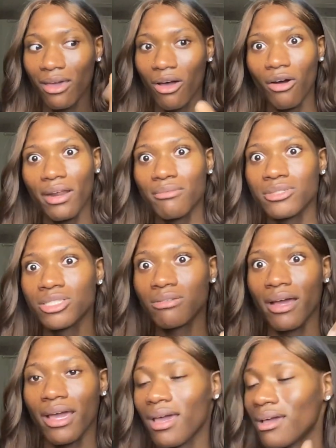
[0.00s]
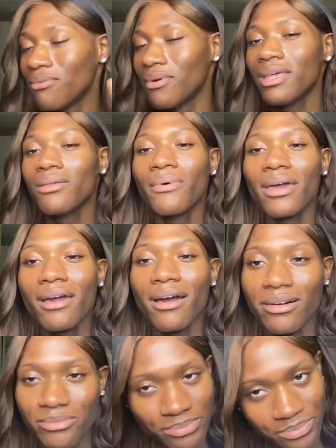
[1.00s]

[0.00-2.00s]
Or they was straight. Either way go.